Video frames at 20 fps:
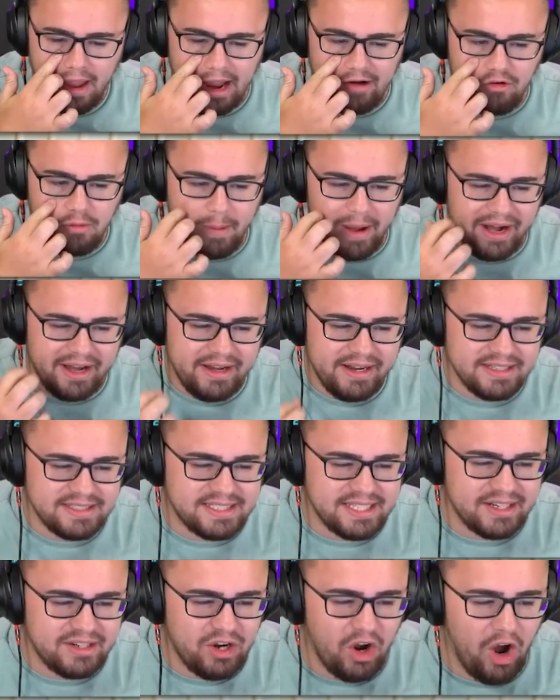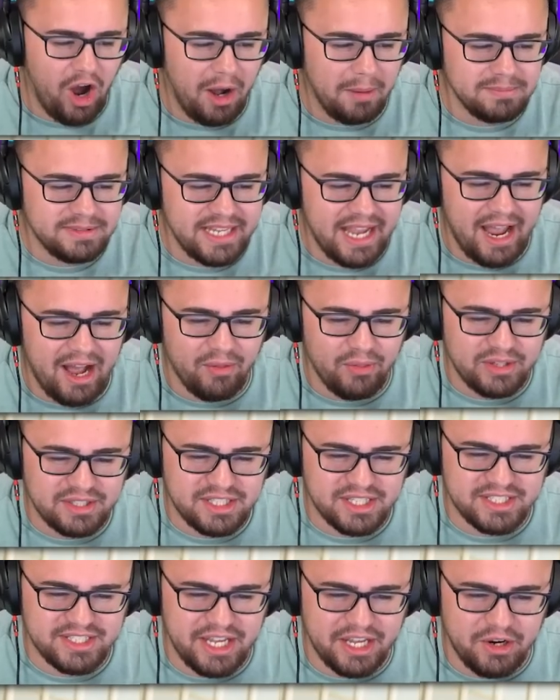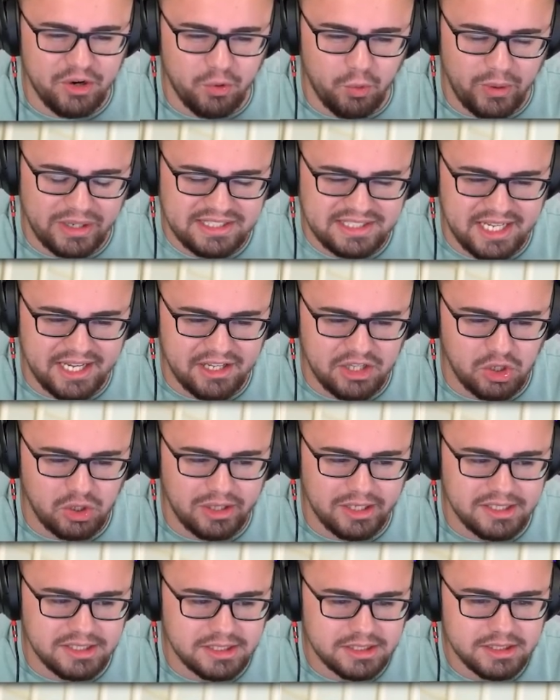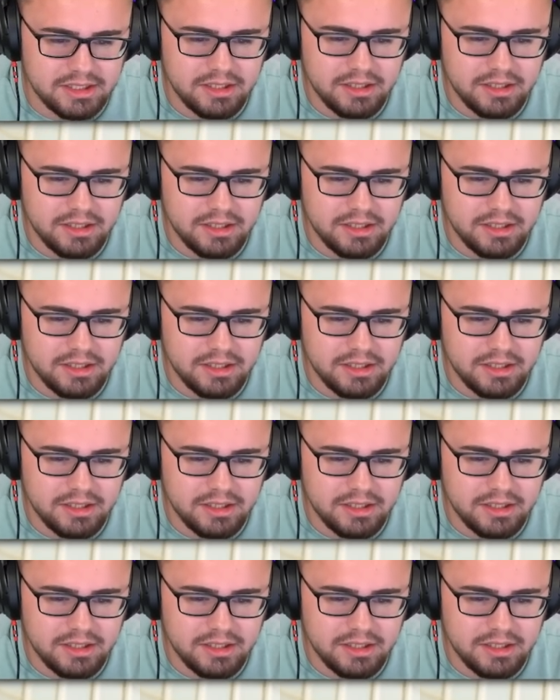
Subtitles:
Everybody needs to calm down. This is getting ridiculous.